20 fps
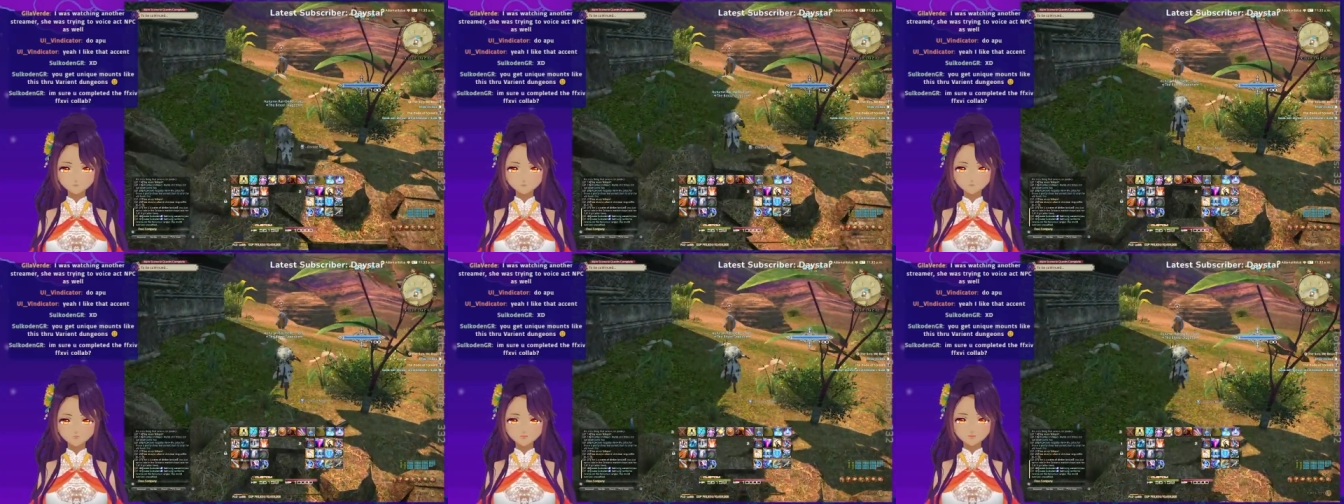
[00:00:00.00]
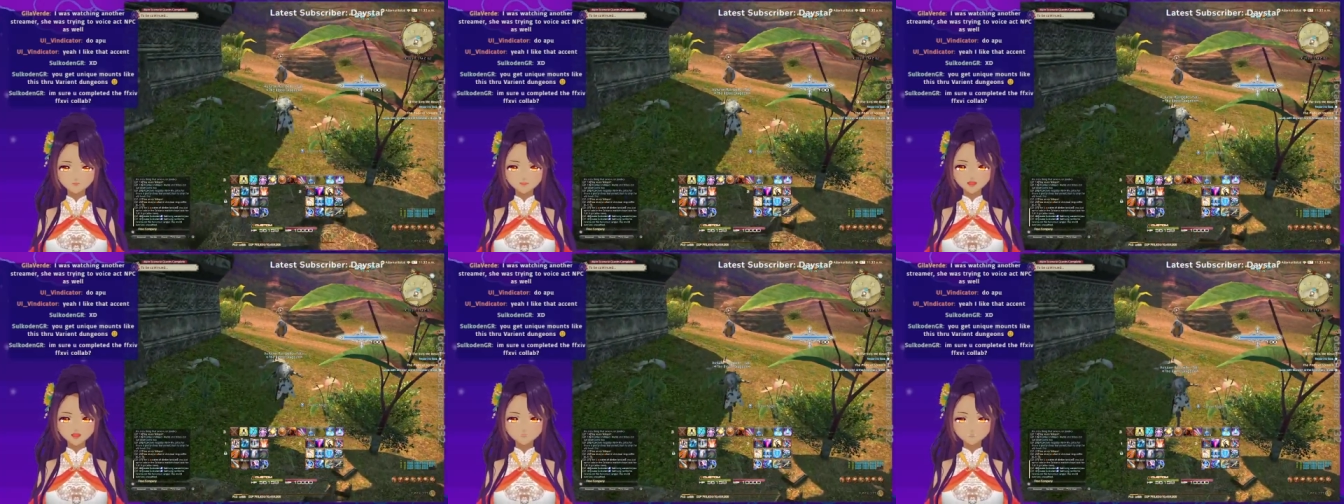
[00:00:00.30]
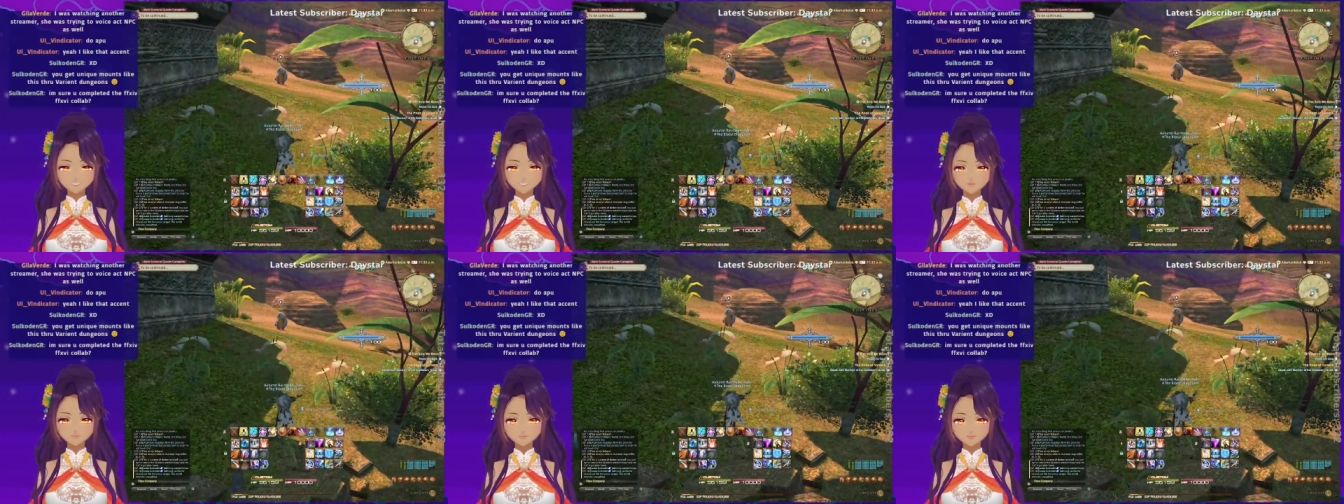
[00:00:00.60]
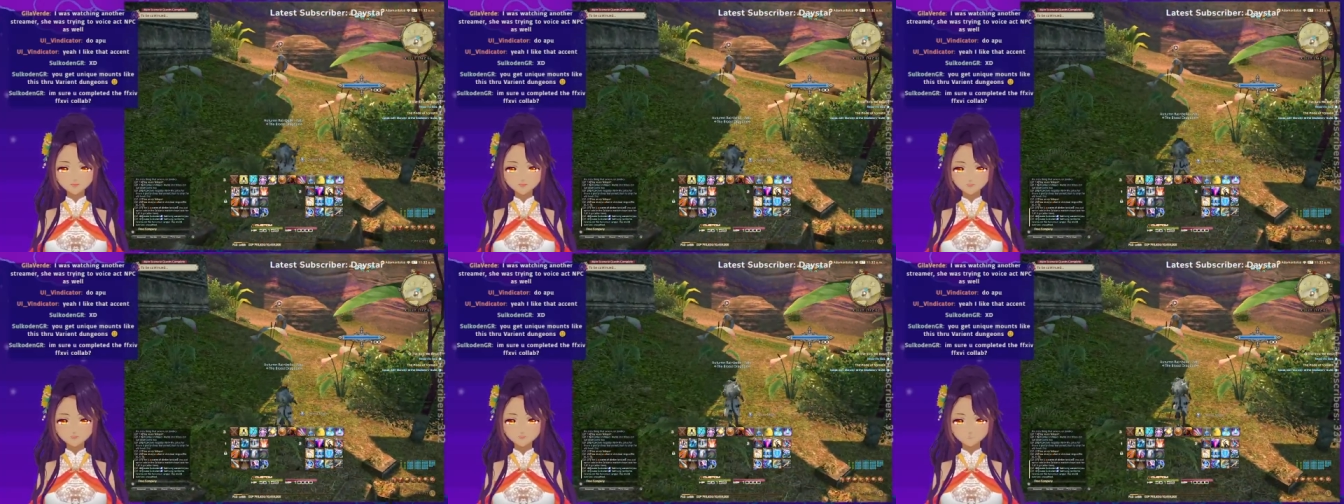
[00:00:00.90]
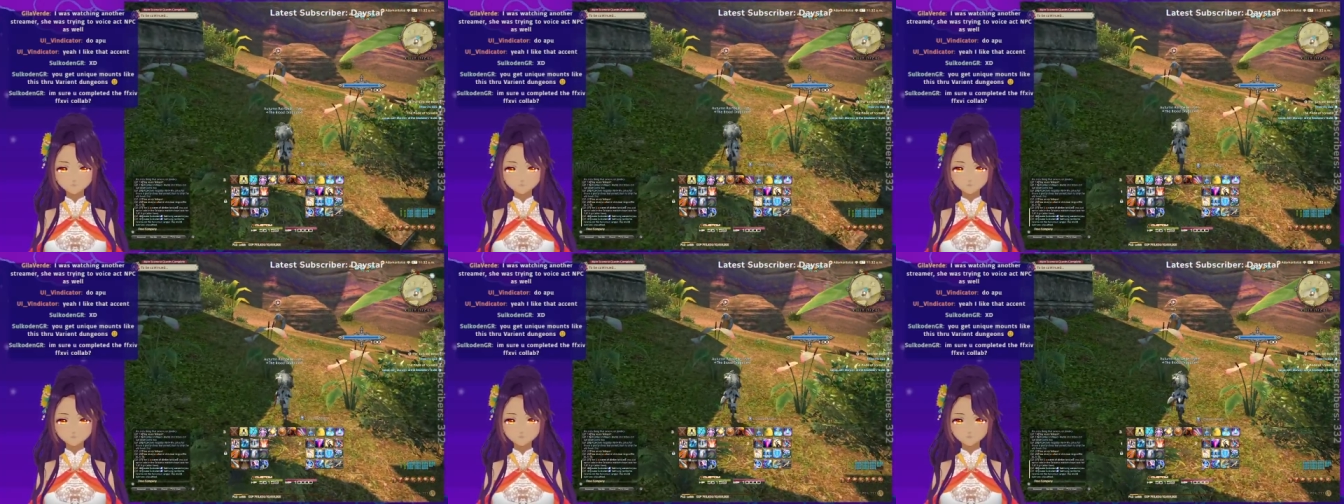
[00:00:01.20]
It'd be nice though if he did.
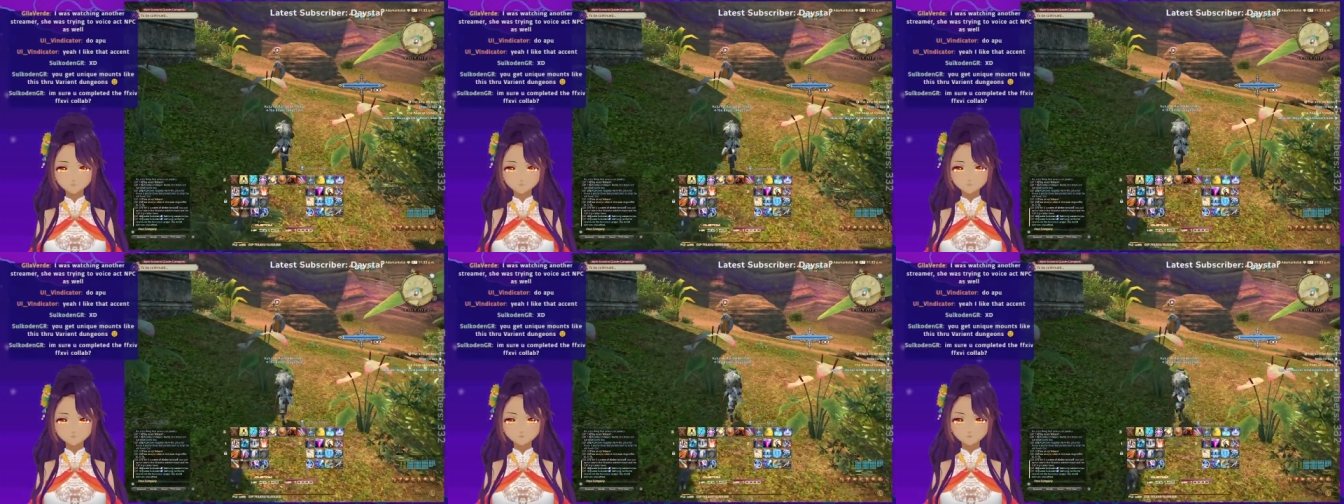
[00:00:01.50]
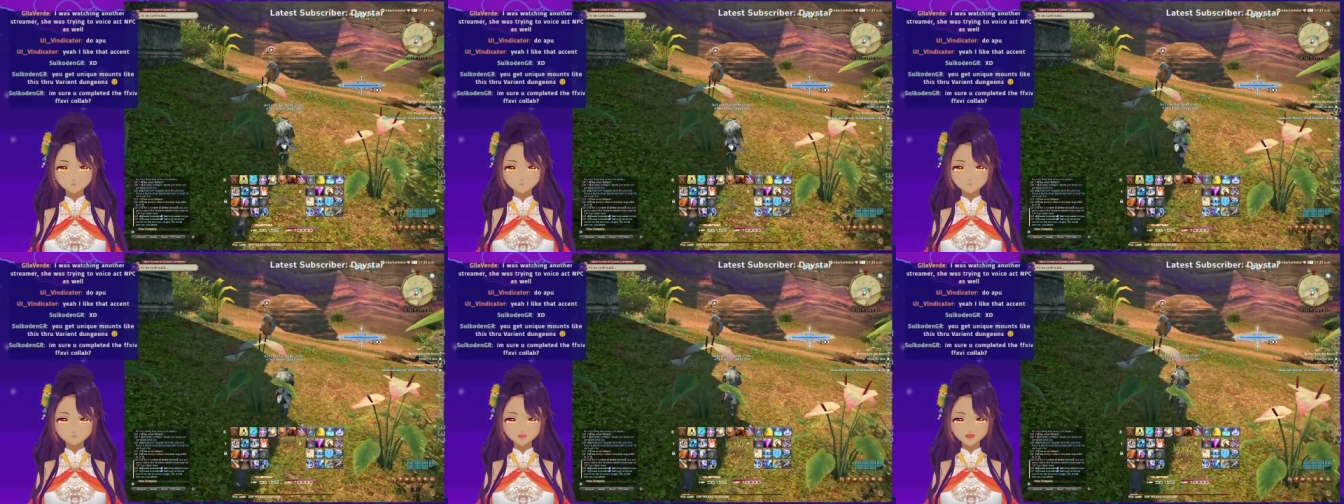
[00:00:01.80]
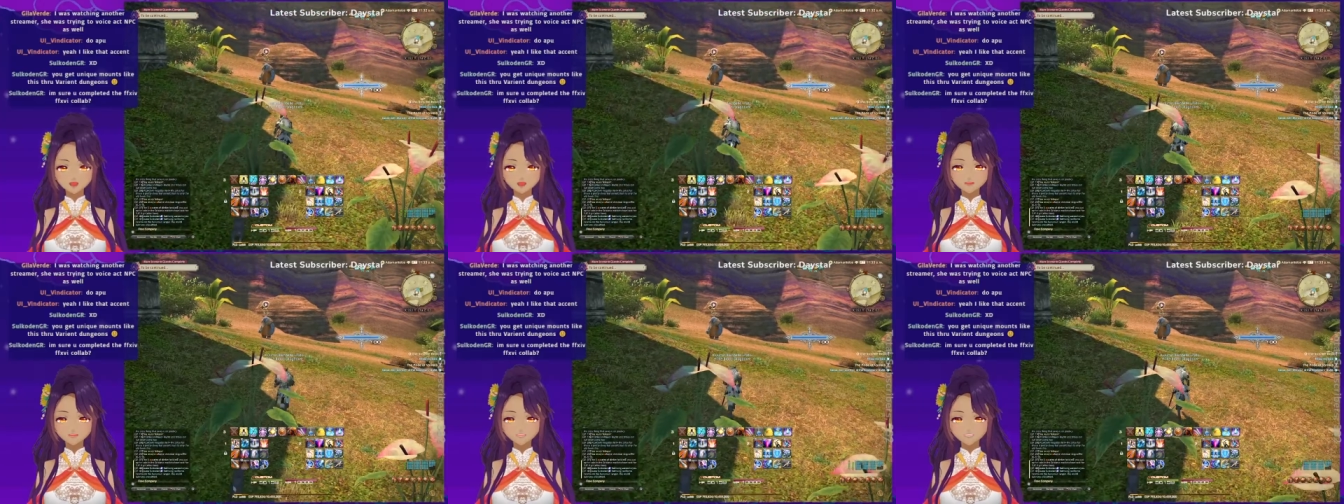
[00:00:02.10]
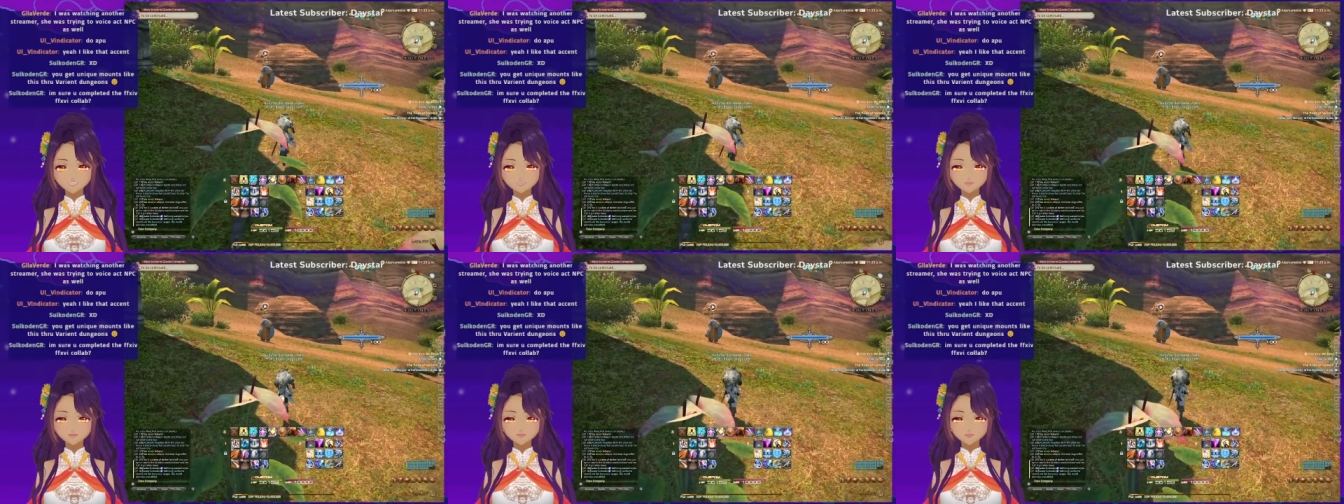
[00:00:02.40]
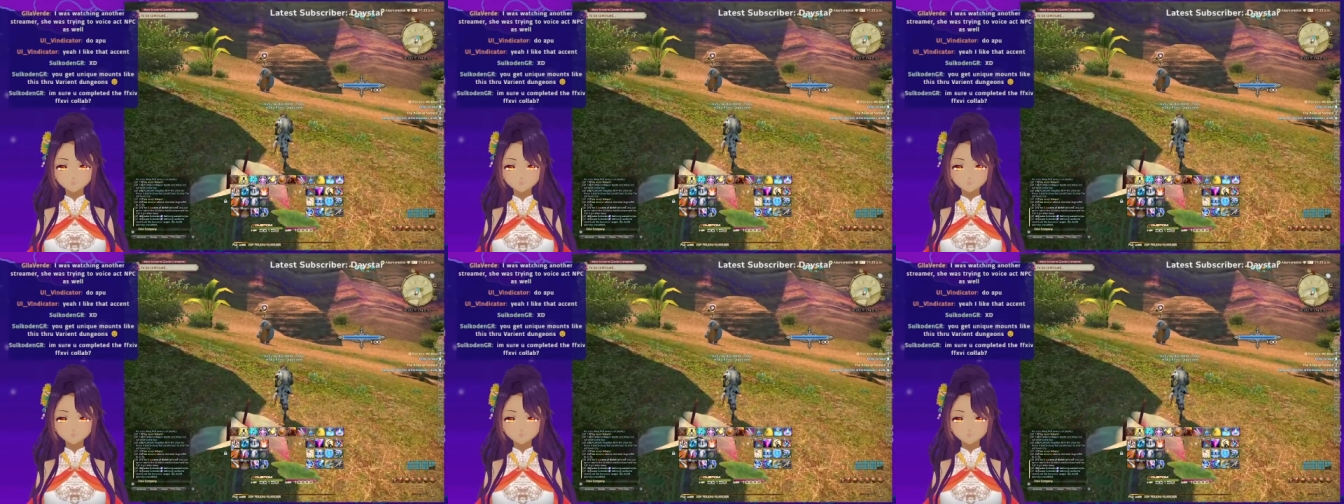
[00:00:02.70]
Oh yeah,